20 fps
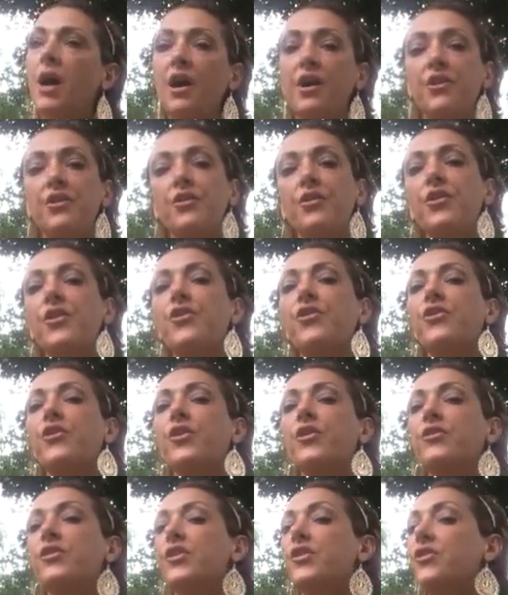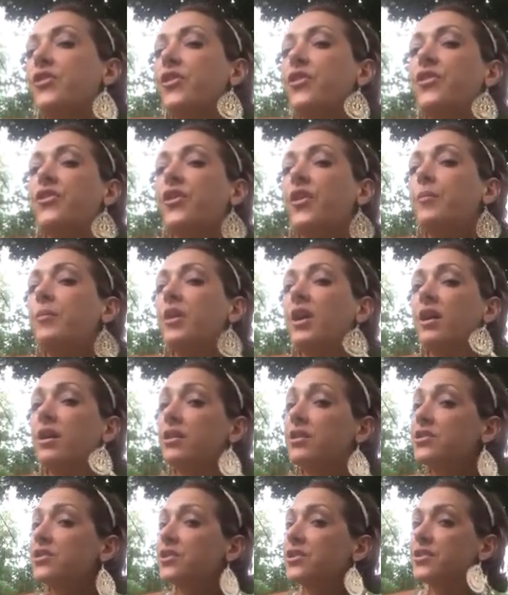under the surface, the
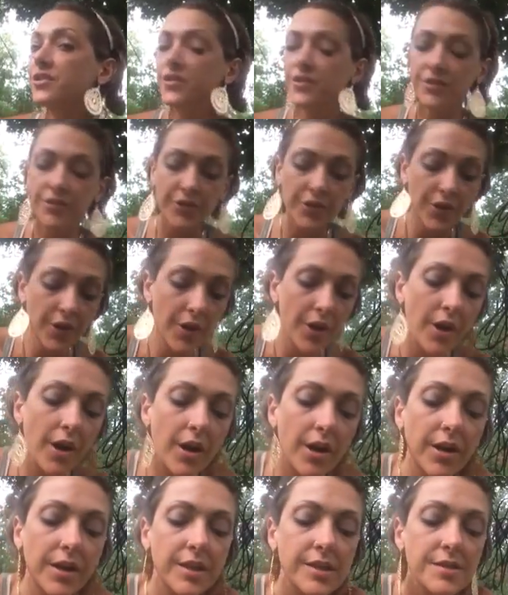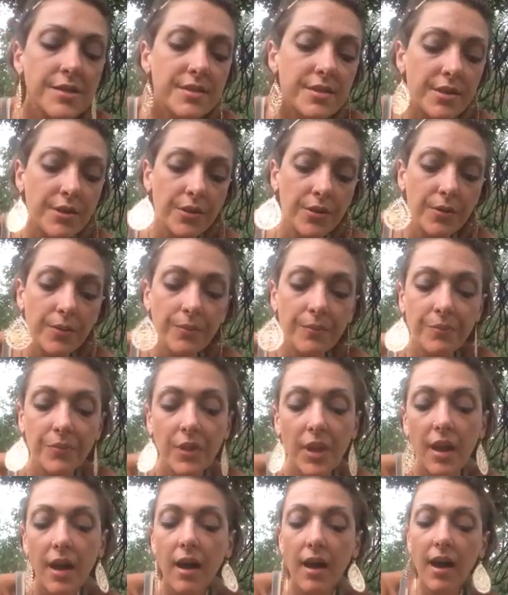subconscious. All right, so
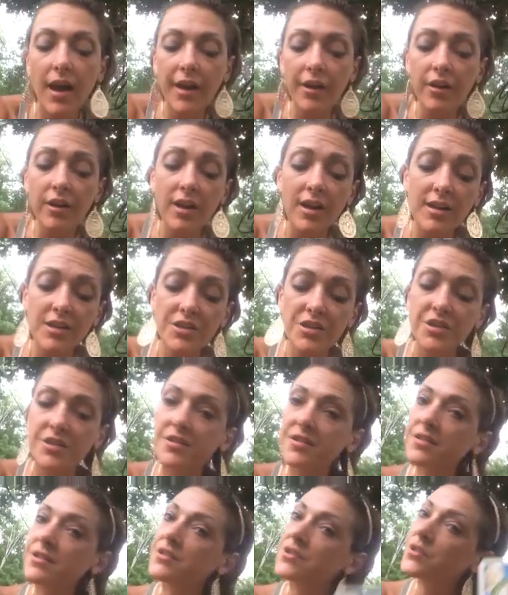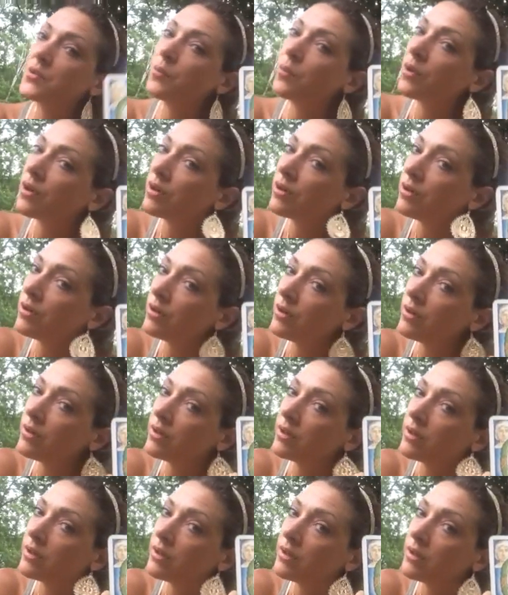higher conscious is the world.